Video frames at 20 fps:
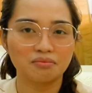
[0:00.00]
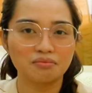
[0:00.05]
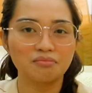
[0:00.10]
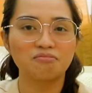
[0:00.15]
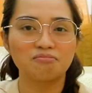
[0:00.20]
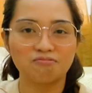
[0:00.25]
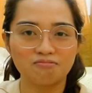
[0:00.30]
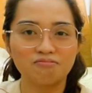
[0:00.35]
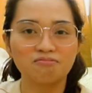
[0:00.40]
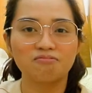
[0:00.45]

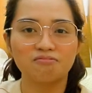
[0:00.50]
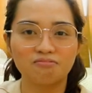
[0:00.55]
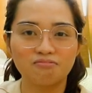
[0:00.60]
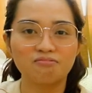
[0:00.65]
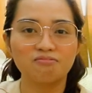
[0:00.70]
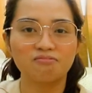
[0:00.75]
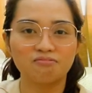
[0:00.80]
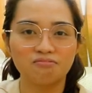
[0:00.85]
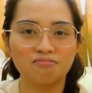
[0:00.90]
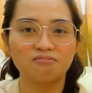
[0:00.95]

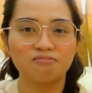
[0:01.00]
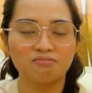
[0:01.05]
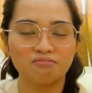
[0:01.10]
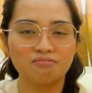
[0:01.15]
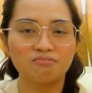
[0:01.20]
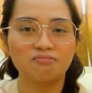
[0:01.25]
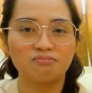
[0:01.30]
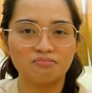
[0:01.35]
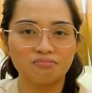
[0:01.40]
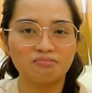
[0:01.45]

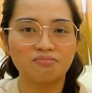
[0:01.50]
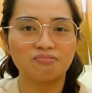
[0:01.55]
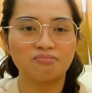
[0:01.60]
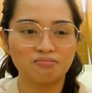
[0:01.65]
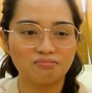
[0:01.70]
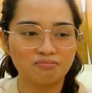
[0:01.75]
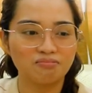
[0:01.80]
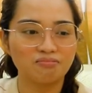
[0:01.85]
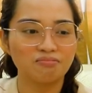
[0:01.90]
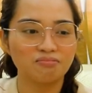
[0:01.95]

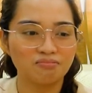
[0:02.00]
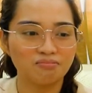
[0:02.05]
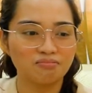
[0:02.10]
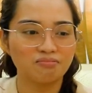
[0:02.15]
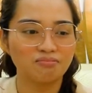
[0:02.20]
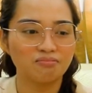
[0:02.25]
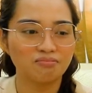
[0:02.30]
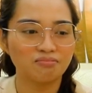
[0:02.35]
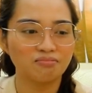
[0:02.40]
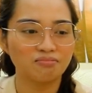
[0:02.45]

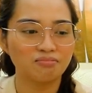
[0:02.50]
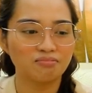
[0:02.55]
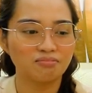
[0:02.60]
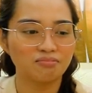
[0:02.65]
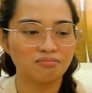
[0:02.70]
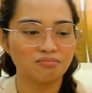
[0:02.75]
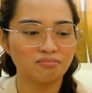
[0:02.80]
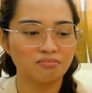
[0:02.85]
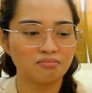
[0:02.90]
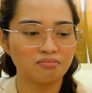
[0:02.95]

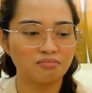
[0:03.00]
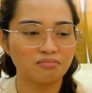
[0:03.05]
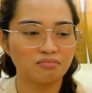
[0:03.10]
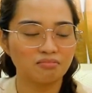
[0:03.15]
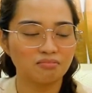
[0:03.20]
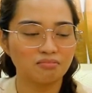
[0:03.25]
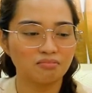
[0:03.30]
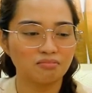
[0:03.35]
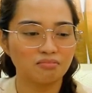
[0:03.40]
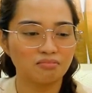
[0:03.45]

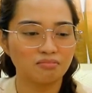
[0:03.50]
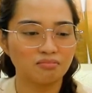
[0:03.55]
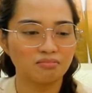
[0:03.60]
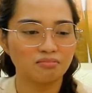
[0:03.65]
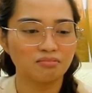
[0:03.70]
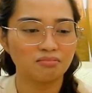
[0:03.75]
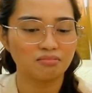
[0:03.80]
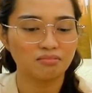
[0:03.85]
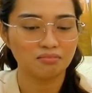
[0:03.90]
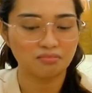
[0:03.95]

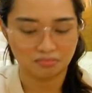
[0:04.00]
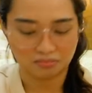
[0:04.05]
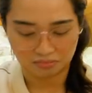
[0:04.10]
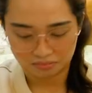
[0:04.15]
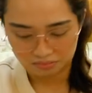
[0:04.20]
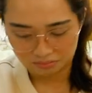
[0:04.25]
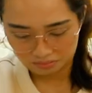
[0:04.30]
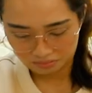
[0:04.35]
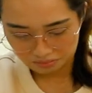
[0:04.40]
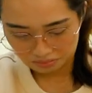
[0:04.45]

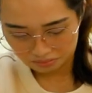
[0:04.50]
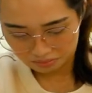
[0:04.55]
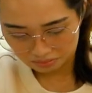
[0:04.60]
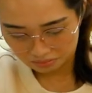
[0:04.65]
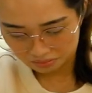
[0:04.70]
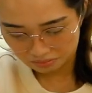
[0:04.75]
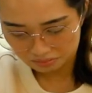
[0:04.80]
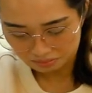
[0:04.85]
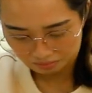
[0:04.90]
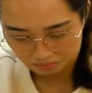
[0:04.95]

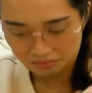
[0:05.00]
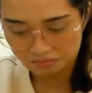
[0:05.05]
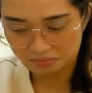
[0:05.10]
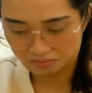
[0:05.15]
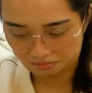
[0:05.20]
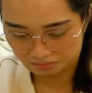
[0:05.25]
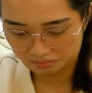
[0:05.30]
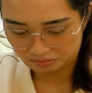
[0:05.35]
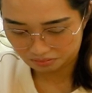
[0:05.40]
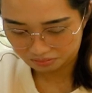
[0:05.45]

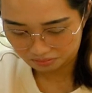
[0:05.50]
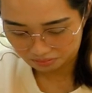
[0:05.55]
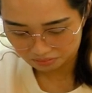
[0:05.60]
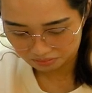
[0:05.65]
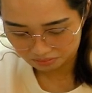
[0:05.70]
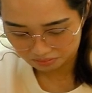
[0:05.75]
[no speech]